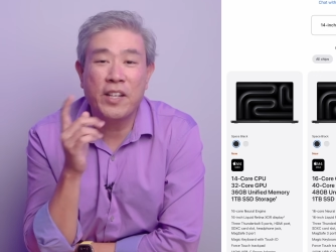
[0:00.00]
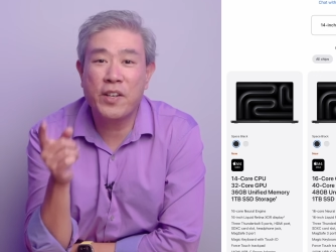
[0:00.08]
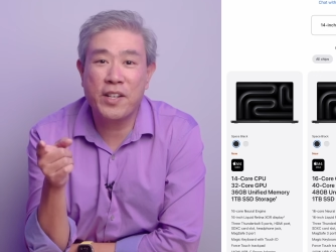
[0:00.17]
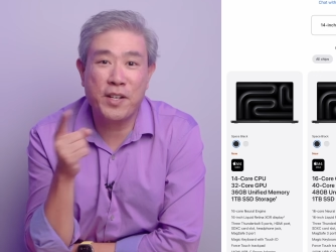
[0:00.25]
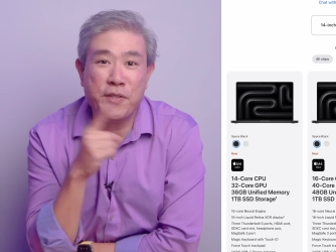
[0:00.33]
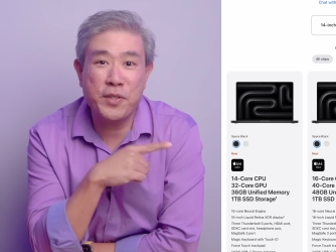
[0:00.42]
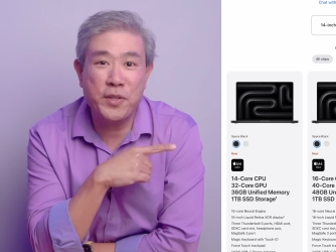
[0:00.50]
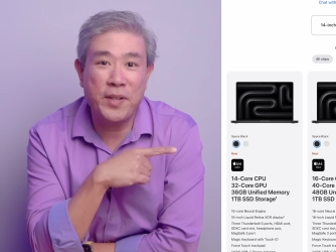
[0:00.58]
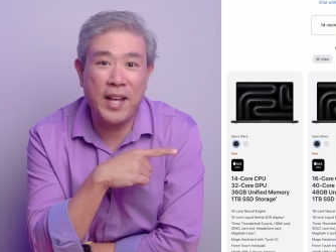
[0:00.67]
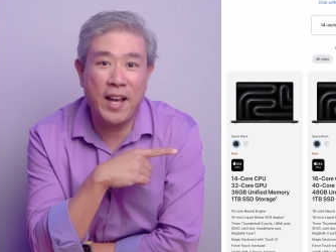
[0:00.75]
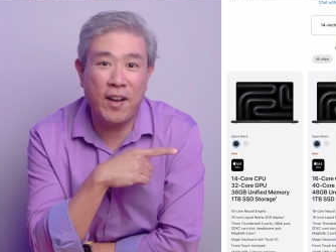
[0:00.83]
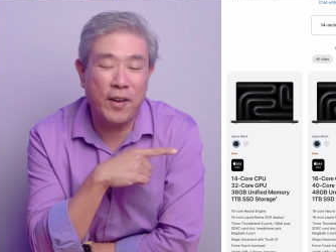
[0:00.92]
You can also do
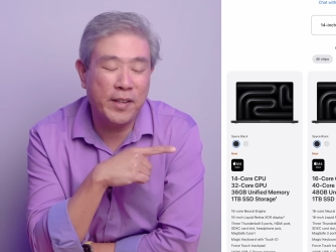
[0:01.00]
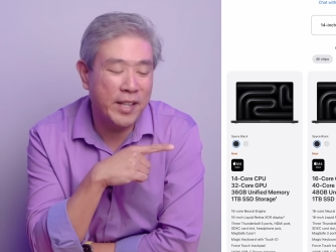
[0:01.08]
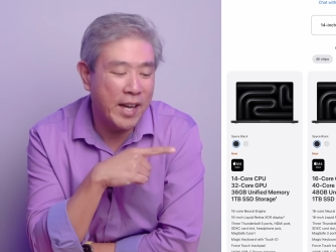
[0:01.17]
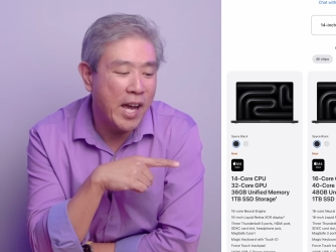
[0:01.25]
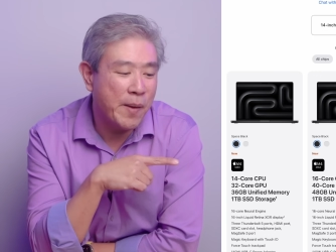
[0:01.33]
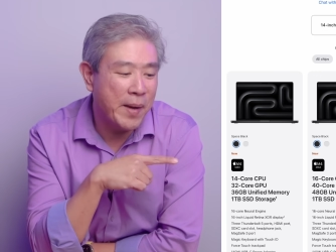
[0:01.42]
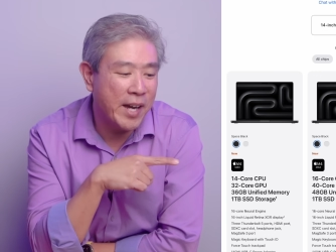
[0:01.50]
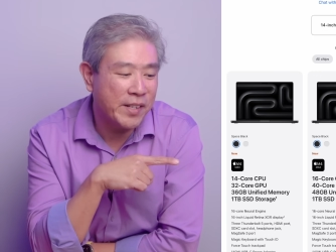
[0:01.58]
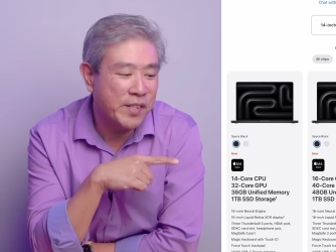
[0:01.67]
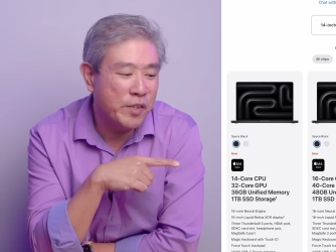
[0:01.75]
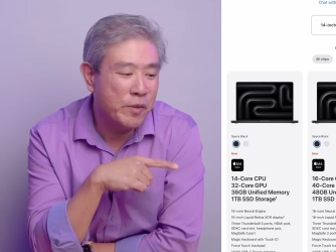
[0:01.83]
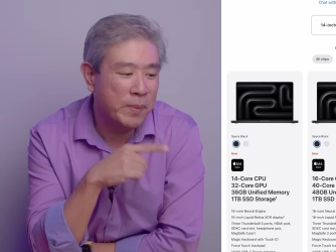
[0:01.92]
that on the
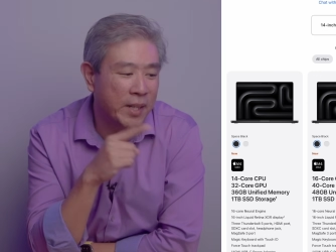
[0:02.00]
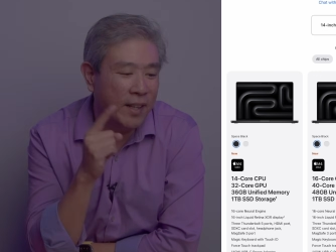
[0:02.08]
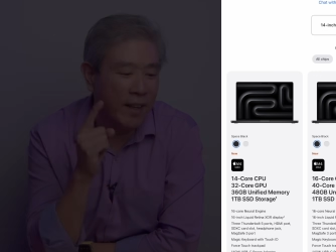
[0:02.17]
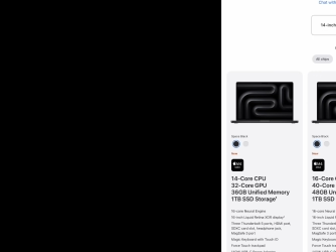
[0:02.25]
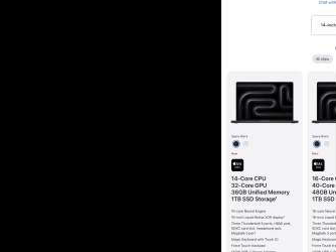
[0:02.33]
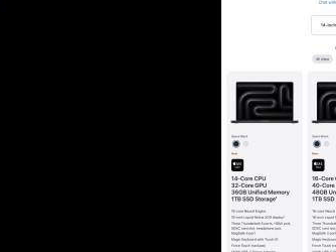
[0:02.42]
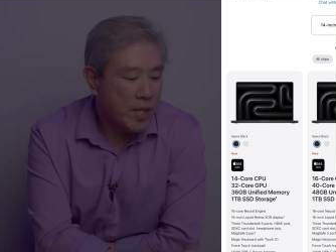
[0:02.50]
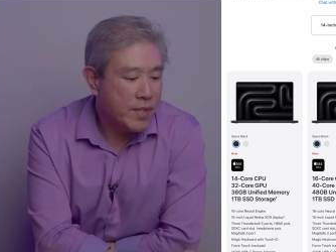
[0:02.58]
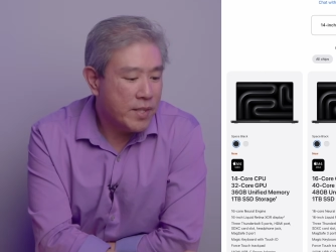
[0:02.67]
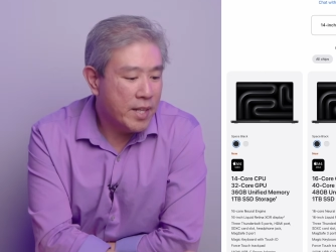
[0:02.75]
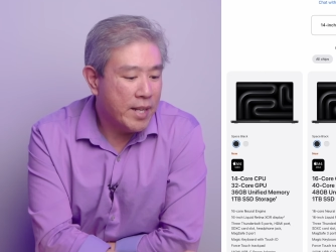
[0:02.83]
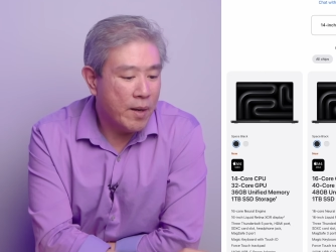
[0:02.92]
iMac too, but you can
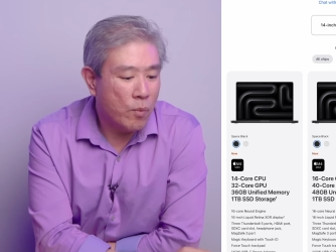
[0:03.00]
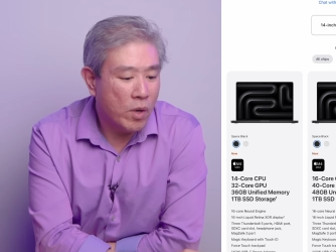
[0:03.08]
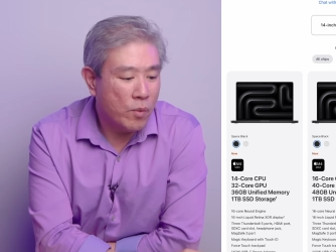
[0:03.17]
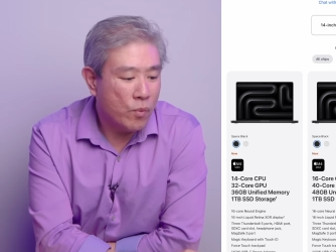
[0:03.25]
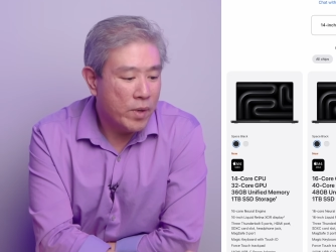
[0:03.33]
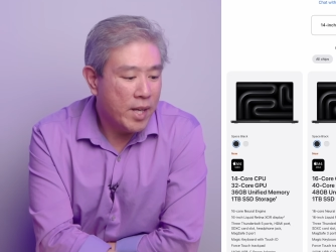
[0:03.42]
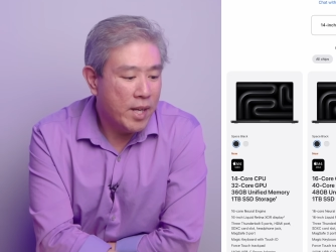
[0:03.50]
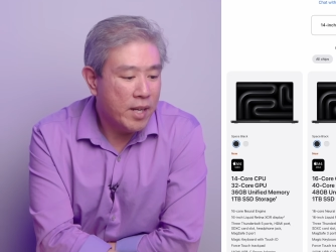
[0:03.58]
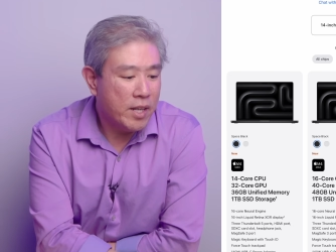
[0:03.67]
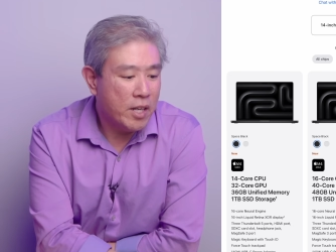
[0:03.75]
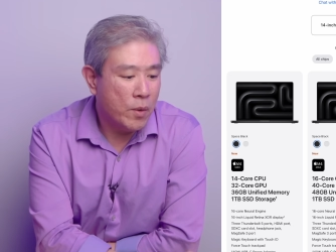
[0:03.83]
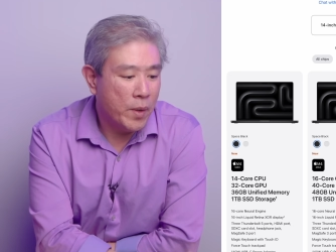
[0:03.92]
see that when
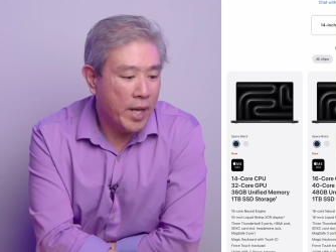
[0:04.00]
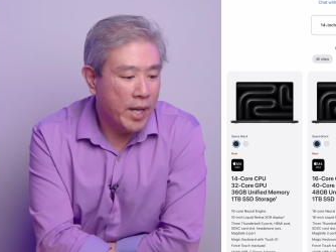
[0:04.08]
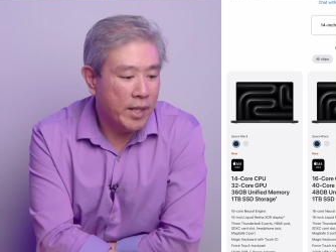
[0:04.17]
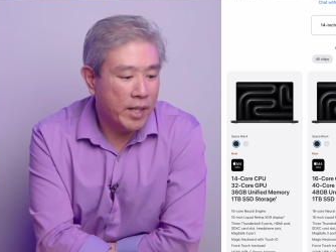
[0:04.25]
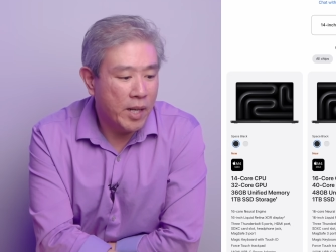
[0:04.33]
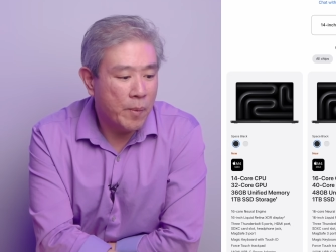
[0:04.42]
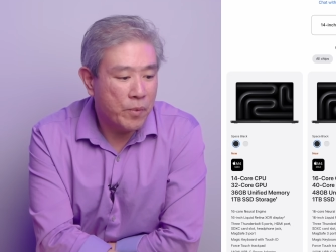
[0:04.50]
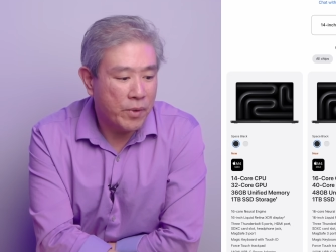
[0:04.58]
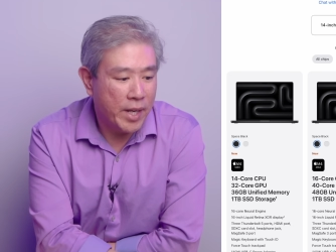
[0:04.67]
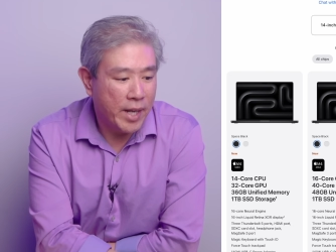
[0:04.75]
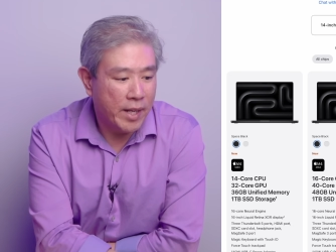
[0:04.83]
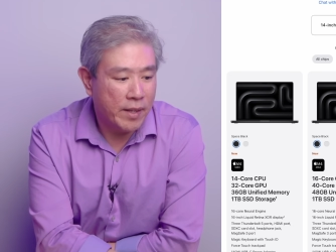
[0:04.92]
we go in and
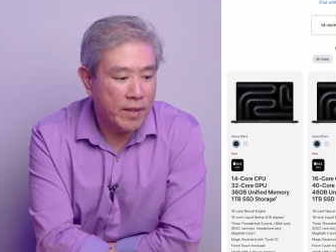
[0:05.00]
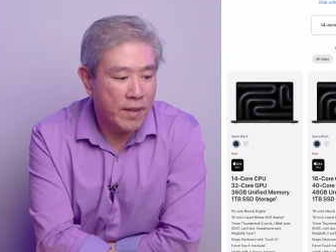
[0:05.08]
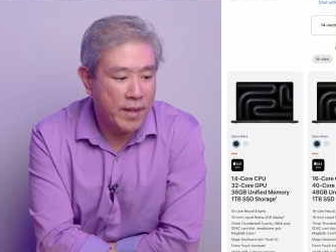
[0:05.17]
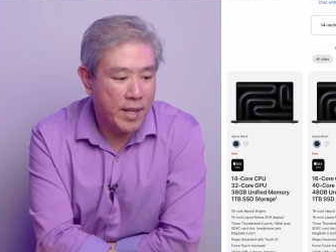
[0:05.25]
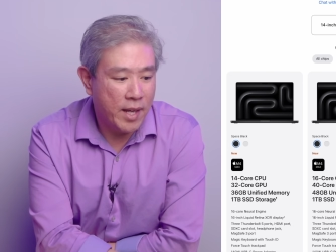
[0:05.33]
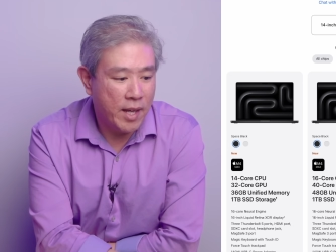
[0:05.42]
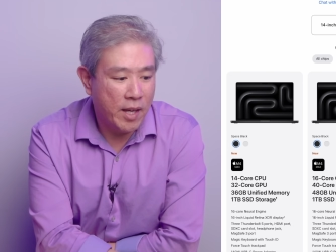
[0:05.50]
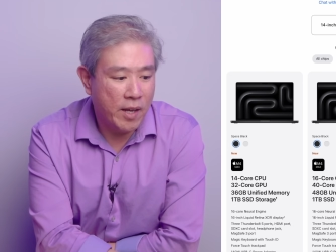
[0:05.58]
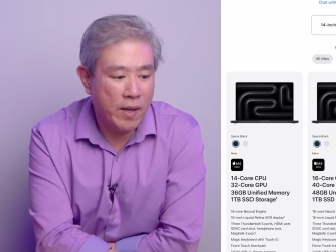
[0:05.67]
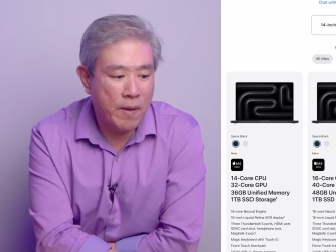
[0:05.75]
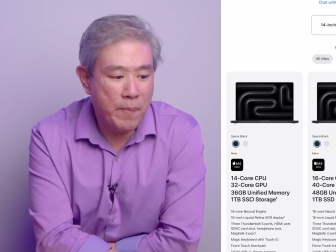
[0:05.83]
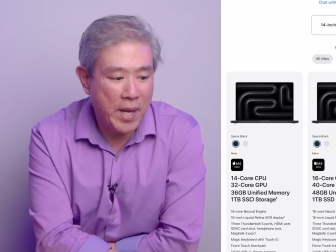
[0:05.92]
upgrade
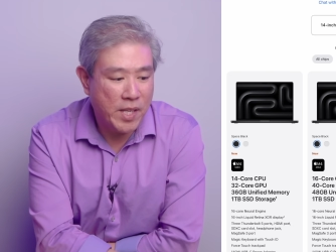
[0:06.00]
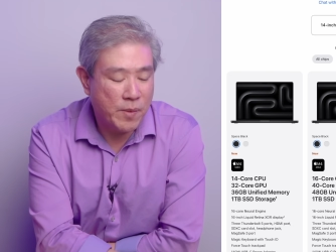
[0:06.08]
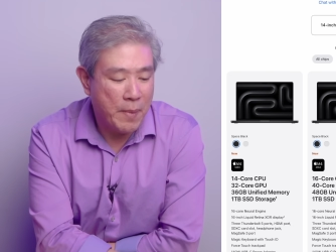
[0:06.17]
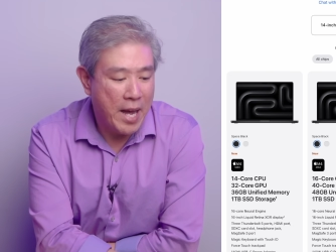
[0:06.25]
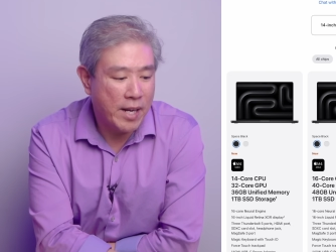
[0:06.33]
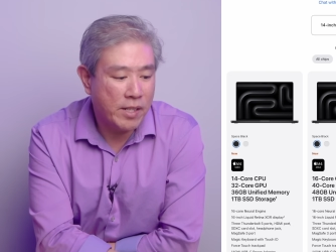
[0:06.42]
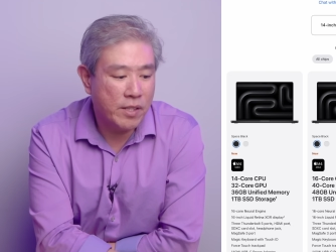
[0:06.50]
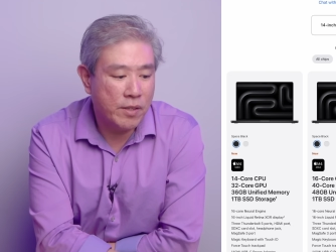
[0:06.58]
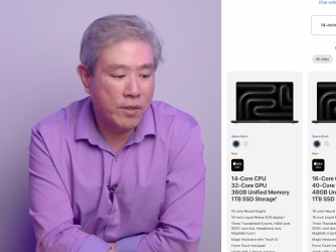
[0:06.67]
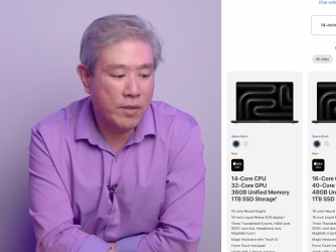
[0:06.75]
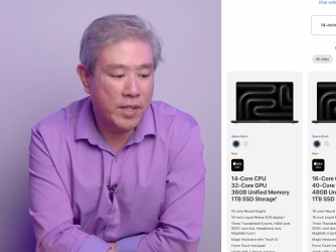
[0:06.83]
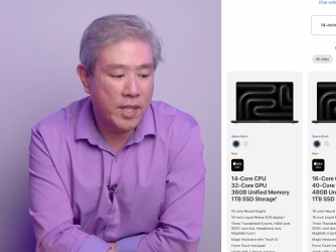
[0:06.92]
the base Mac
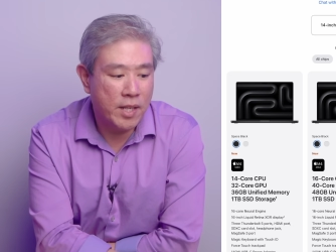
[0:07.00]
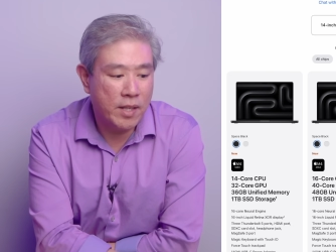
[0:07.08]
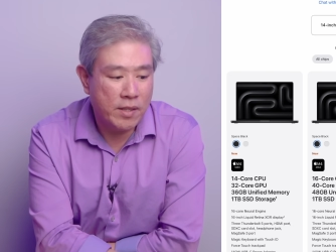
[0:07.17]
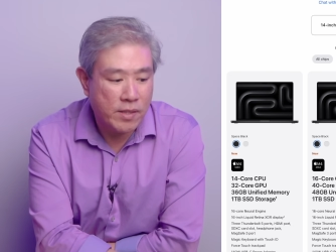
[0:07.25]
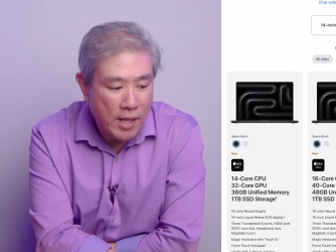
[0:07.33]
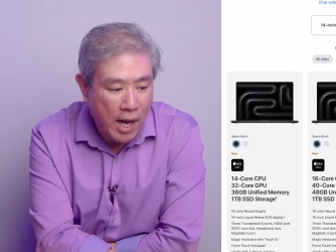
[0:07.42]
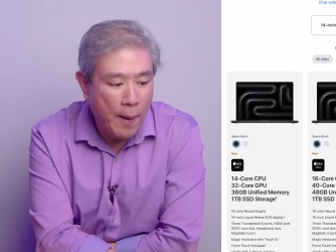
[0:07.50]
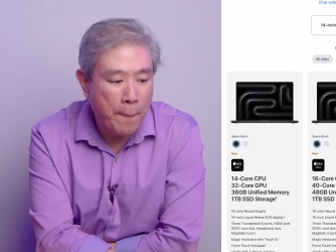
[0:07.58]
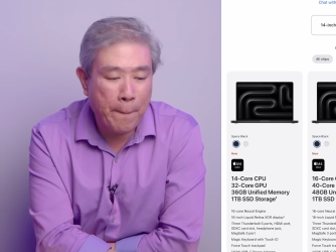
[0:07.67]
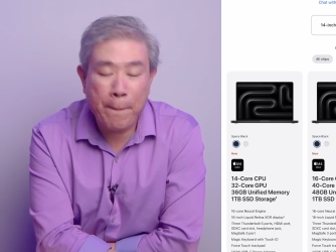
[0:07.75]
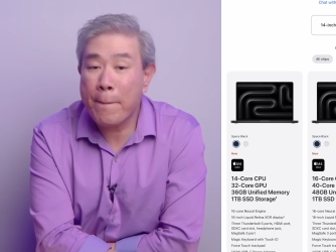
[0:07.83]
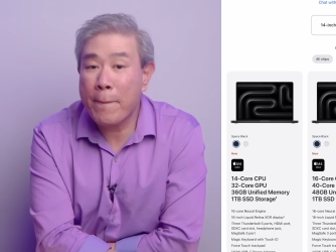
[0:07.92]
to the top